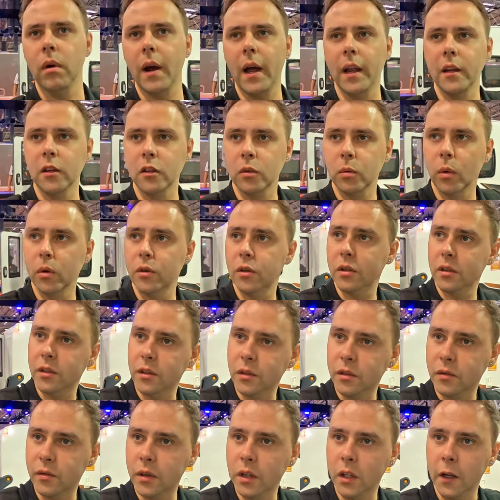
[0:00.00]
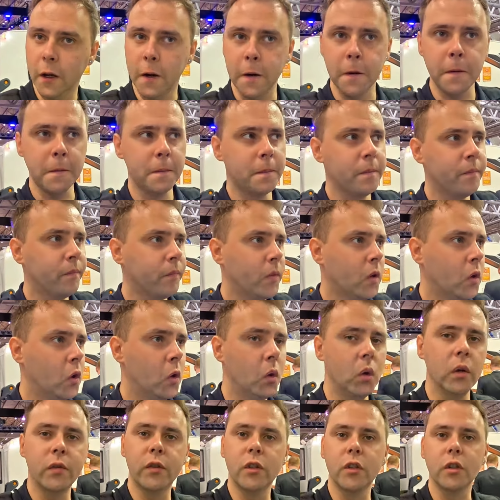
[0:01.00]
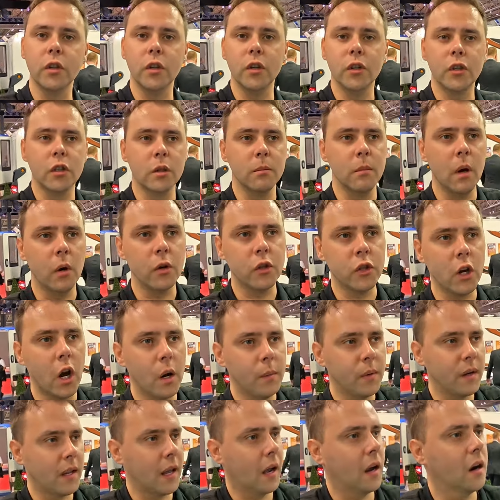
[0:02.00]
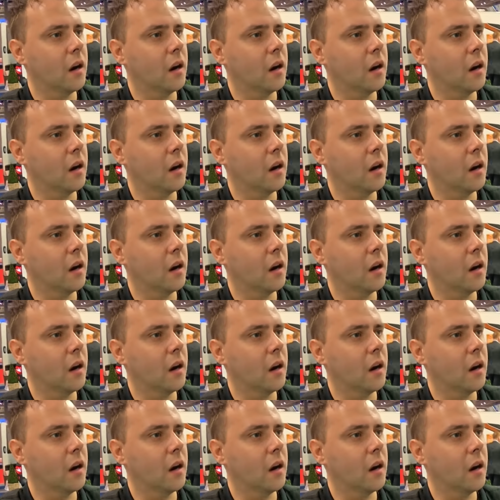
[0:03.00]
brands watching this video who have searched the Motorhome and